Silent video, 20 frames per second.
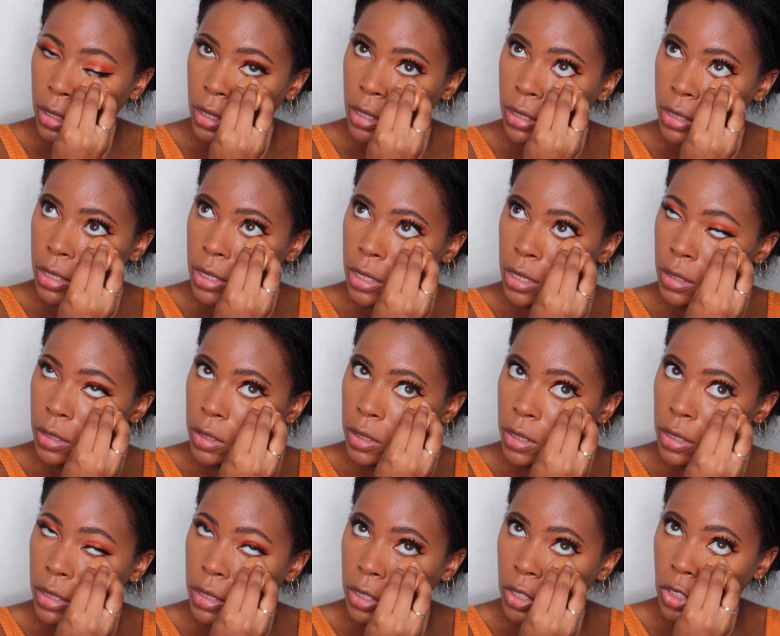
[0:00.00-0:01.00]
concealer
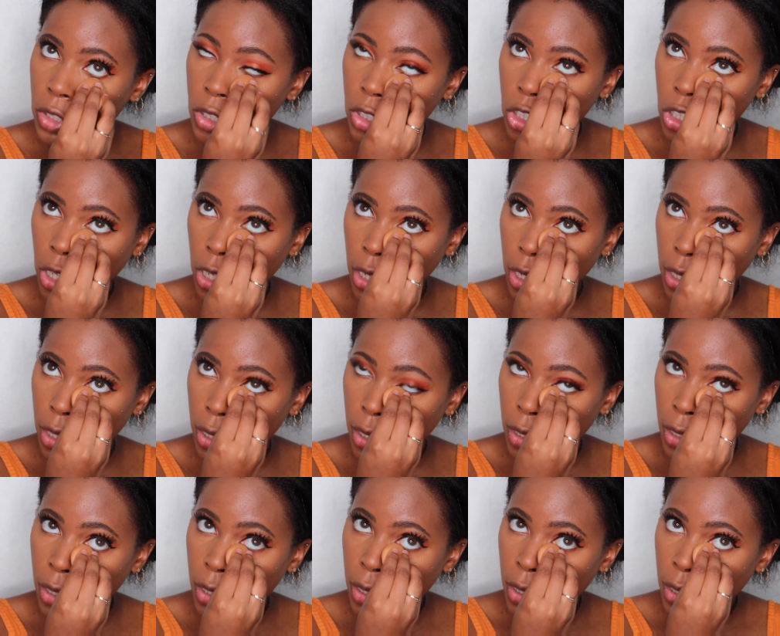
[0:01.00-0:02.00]
in the shade
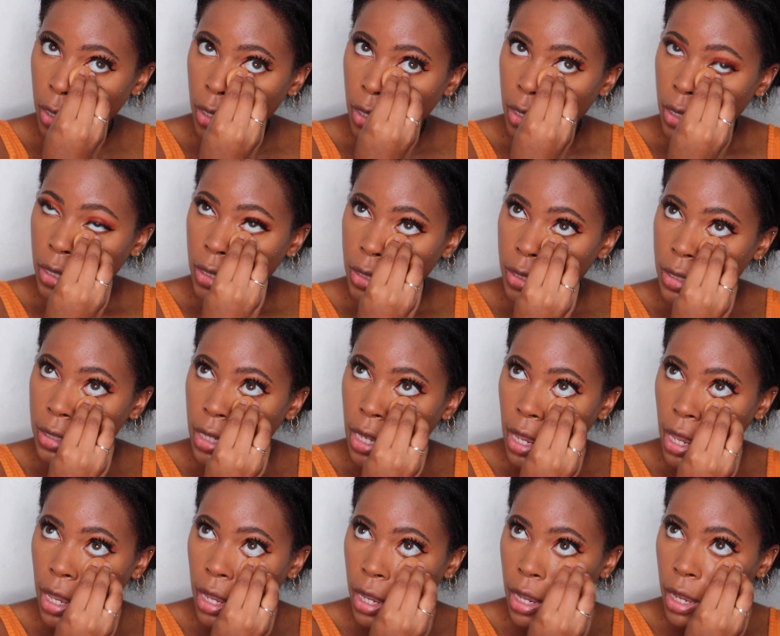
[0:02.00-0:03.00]

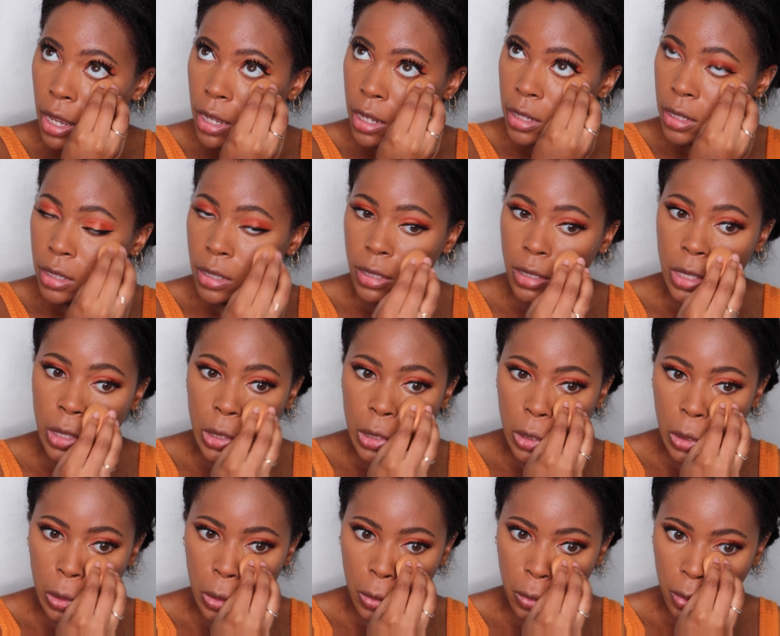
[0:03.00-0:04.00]
Tan
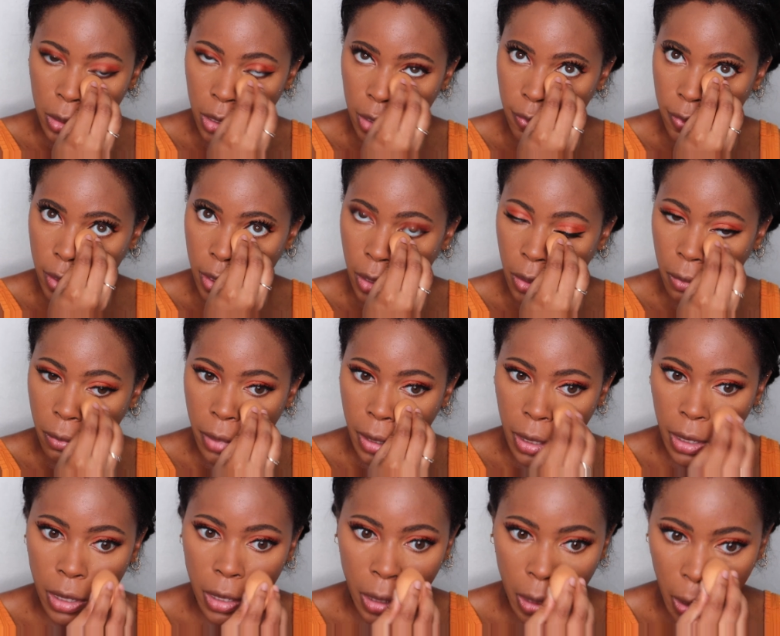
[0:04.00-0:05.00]
to even out
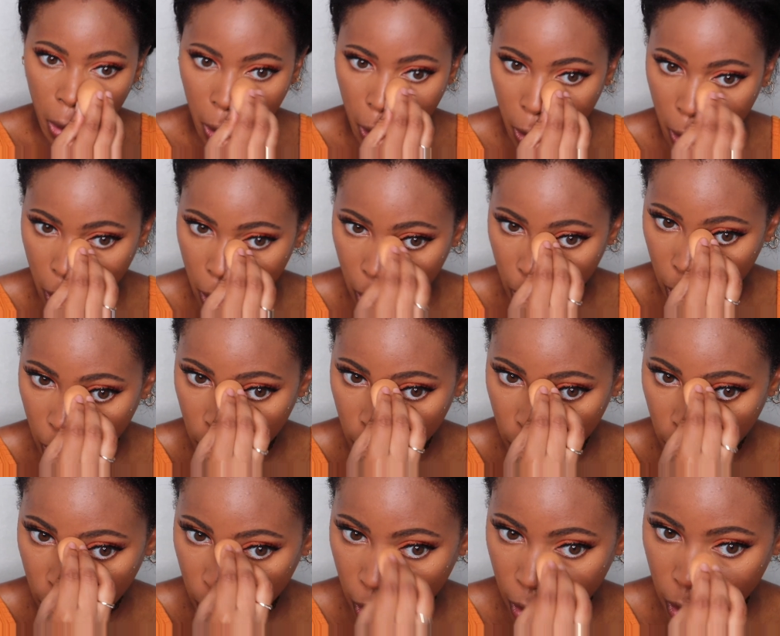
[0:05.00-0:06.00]
my
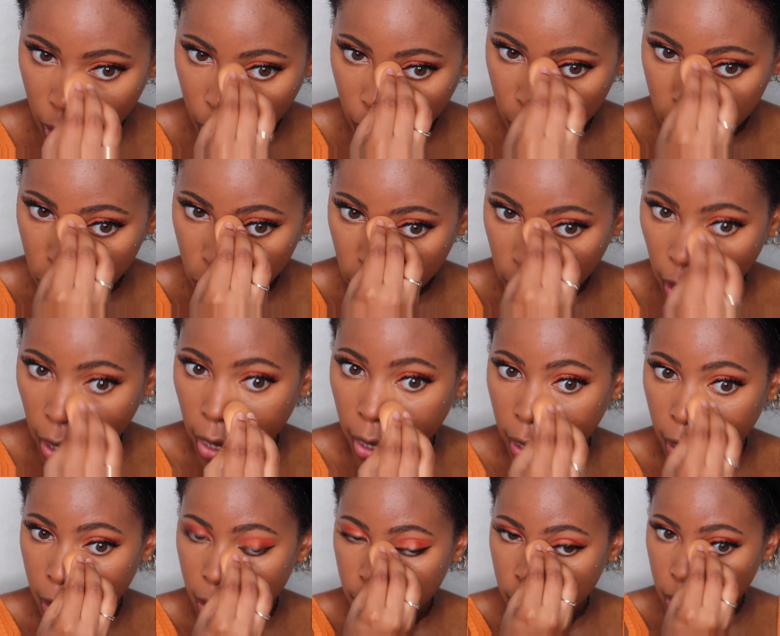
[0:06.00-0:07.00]
under
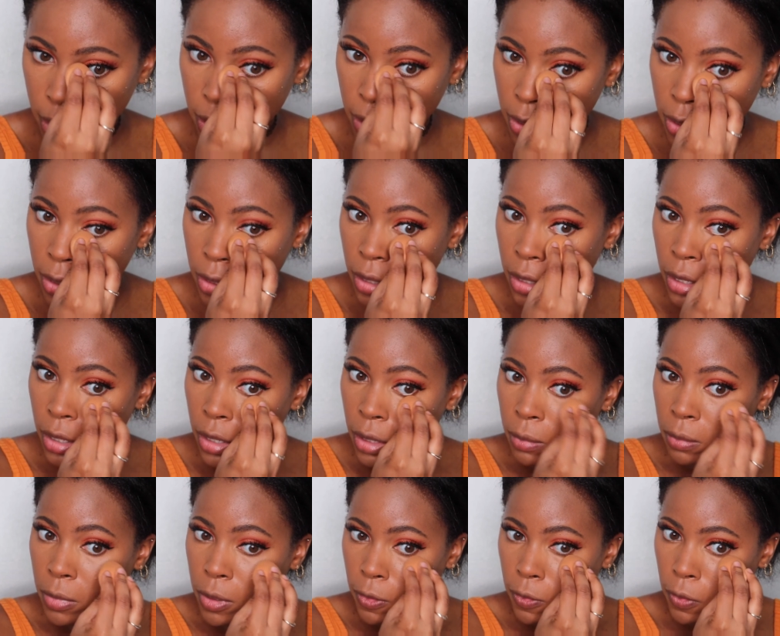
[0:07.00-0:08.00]
eyes
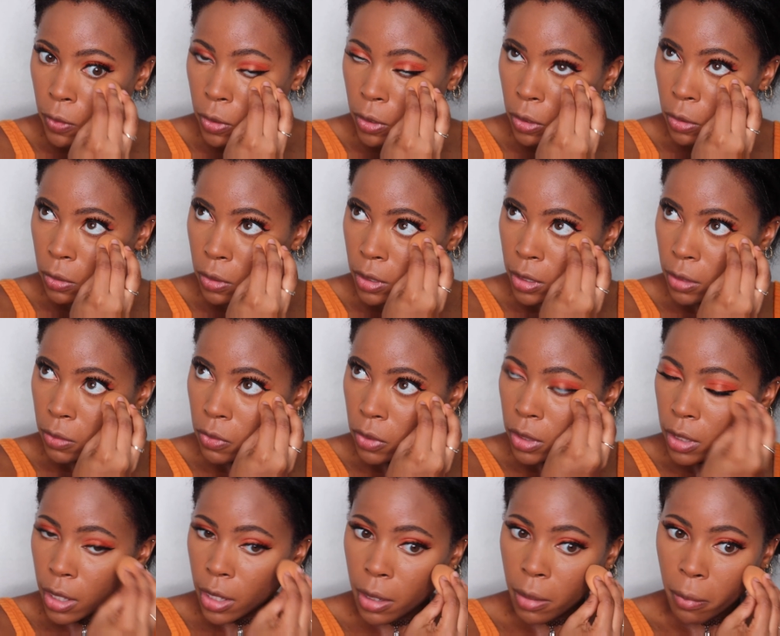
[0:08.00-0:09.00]
before going in
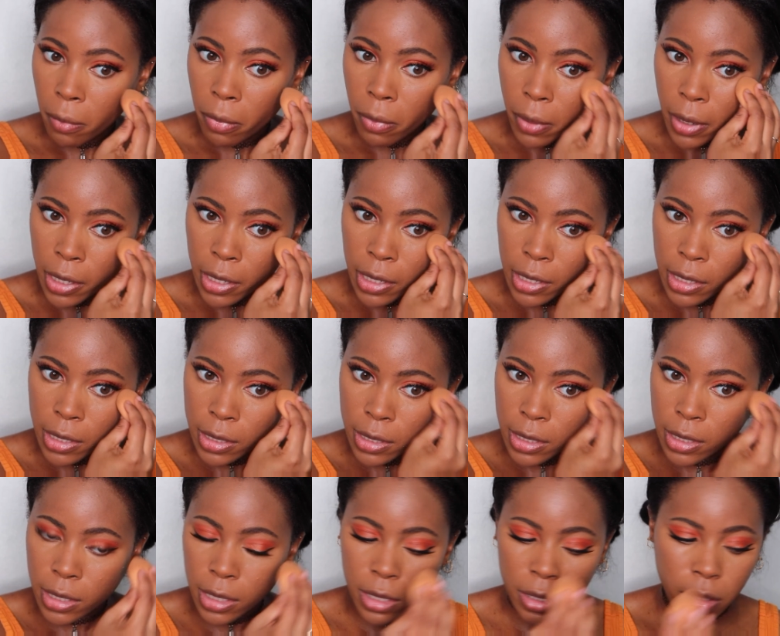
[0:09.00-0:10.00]
with a brightening
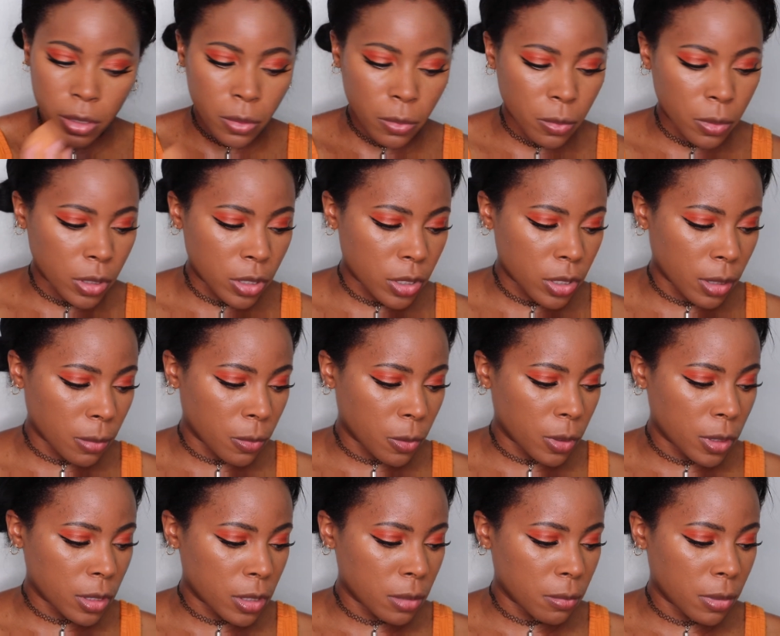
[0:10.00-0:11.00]
concealer, which I'm
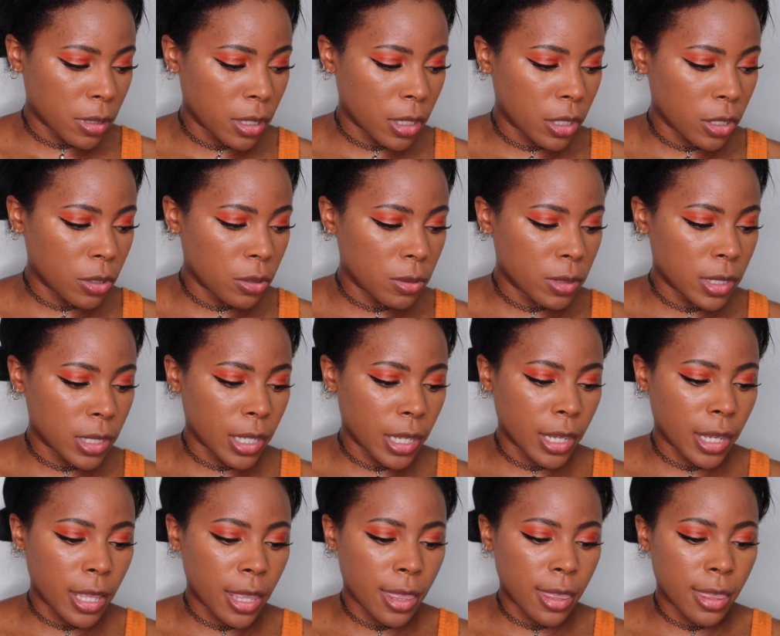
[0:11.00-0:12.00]
going to be
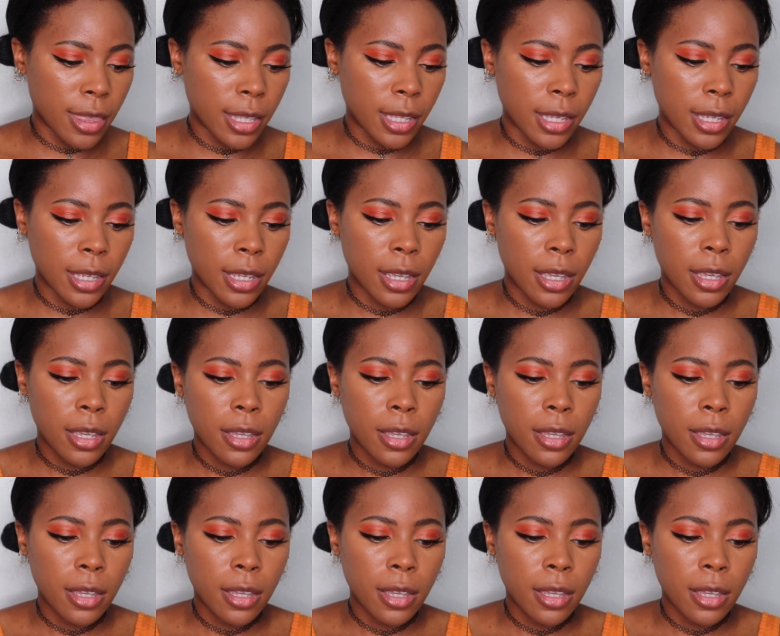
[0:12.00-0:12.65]
using the